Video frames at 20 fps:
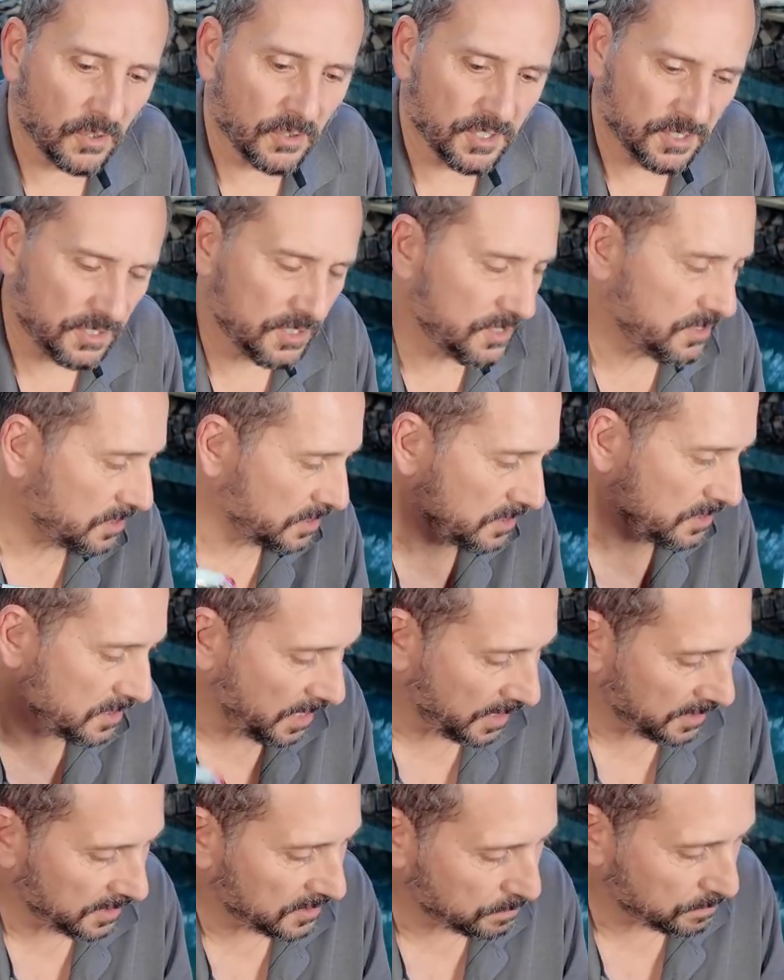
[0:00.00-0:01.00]
This is a
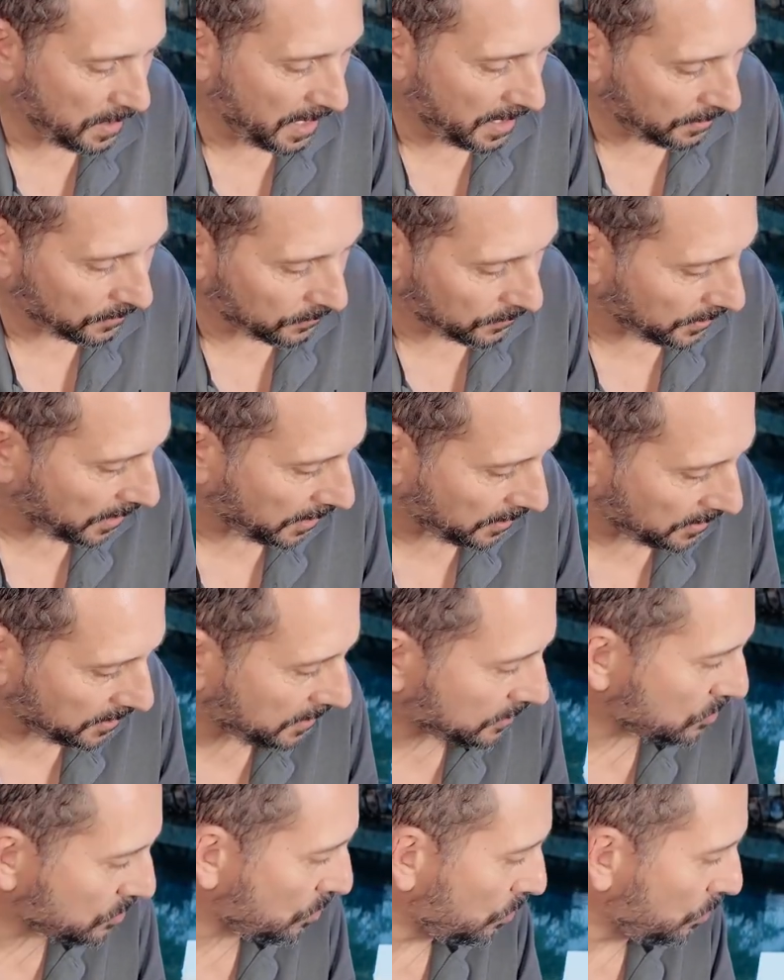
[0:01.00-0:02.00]
nice battery.
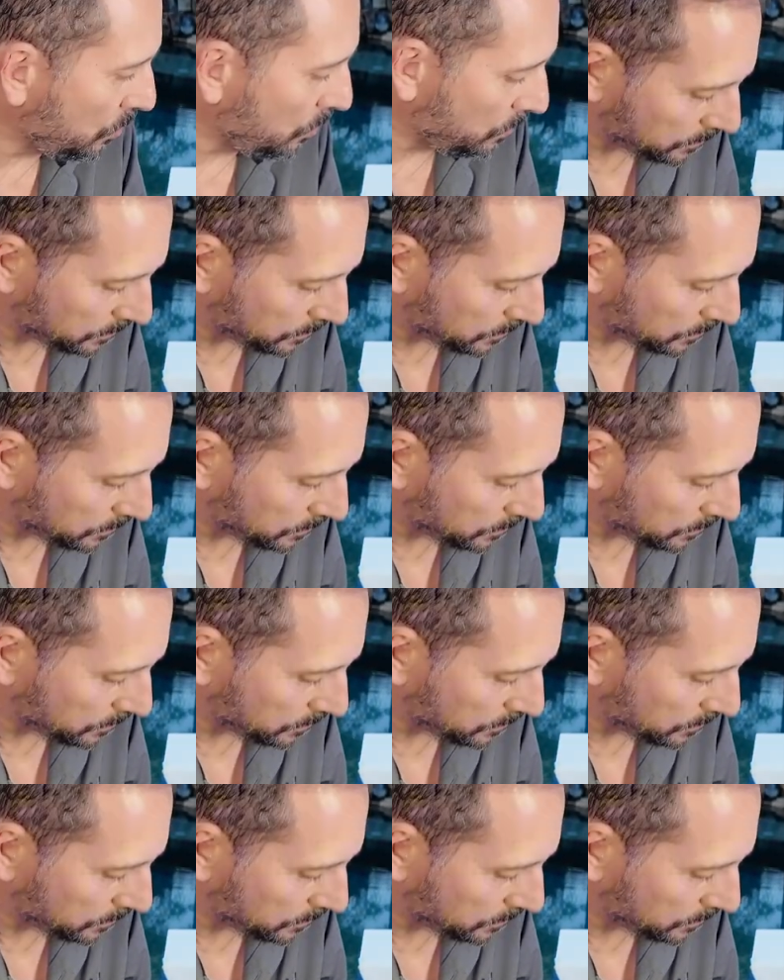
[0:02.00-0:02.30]
That's cool.